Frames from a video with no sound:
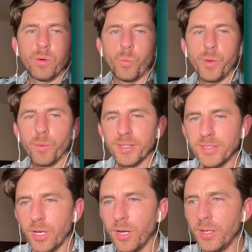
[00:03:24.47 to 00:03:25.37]
we were
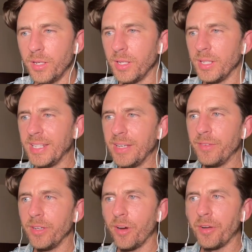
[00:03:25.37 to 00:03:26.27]
done
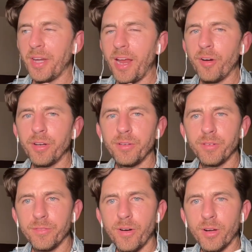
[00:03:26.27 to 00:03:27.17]
giving our narrative
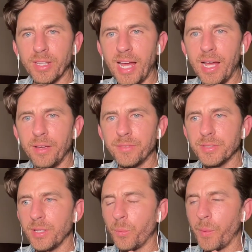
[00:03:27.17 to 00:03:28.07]
of our lives
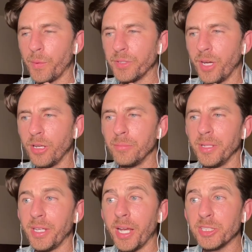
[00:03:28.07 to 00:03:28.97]
and we were done
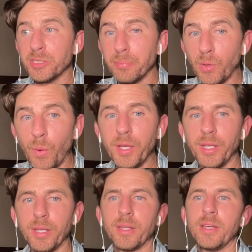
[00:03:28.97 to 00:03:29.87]
being exploited.